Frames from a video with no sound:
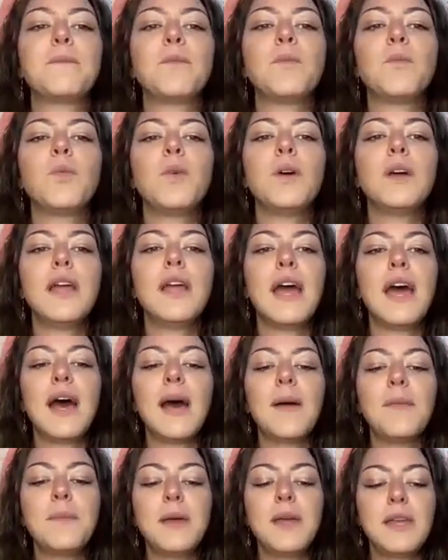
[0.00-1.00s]
what
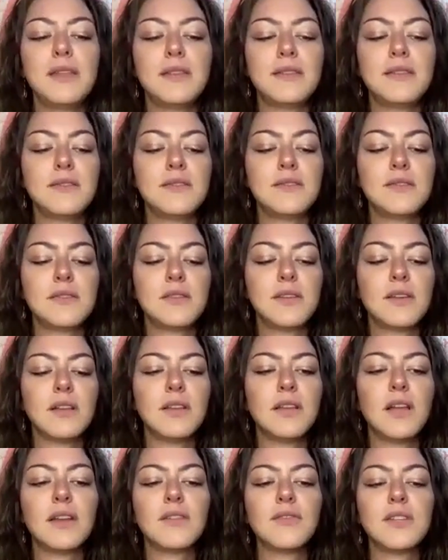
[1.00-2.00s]
happens a
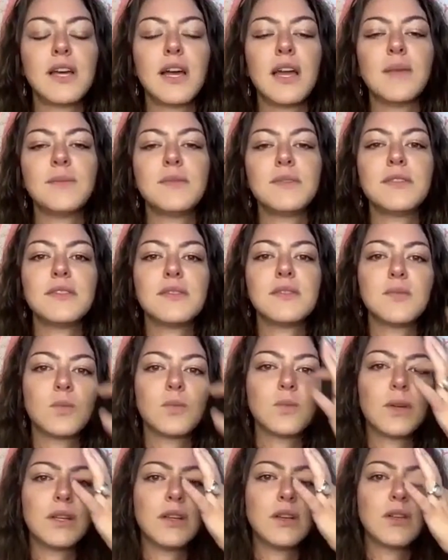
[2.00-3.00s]
lot of times is
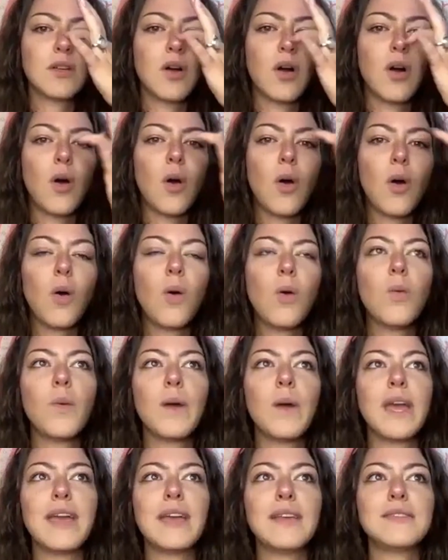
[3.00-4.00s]
when you're
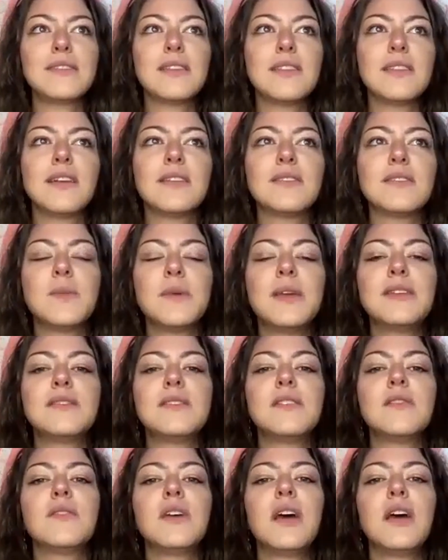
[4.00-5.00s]
always in that
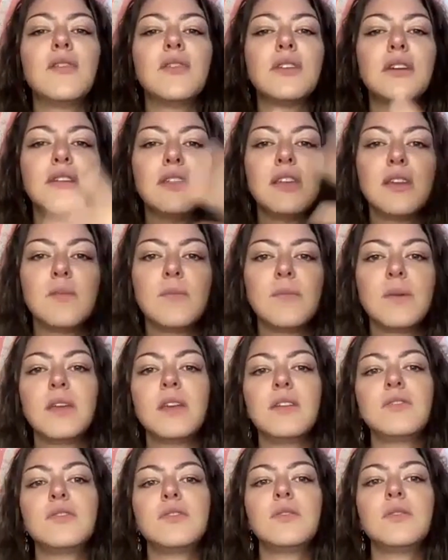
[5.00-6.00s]
space of everything
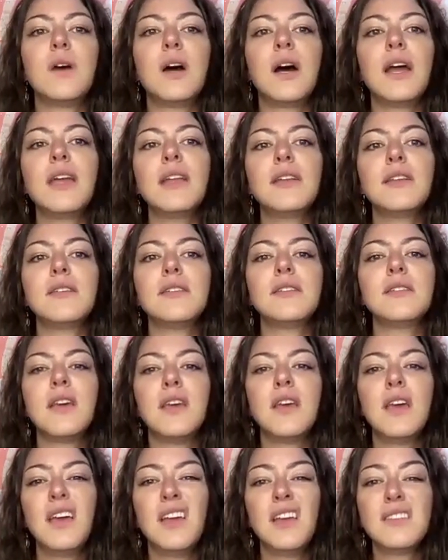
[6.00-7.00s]
being too heightened,
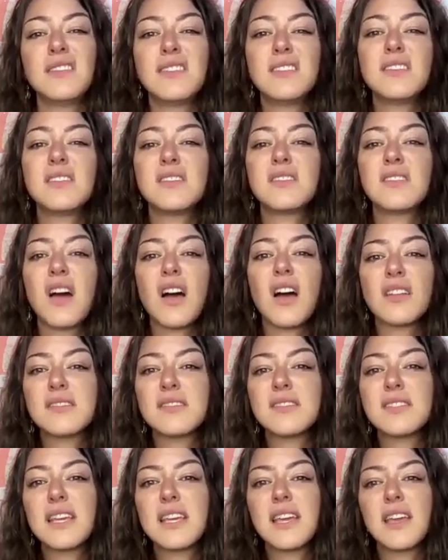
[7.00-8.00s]
it's
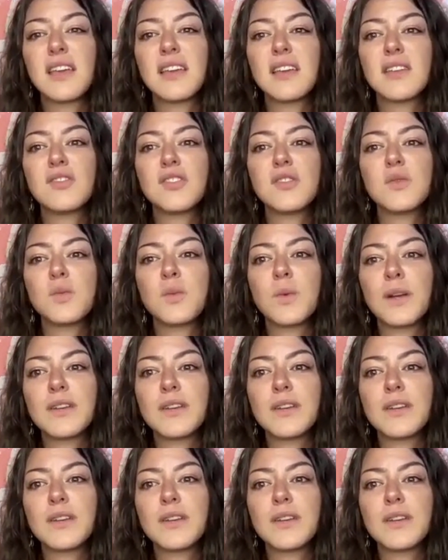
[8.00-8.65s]
exhausting. It just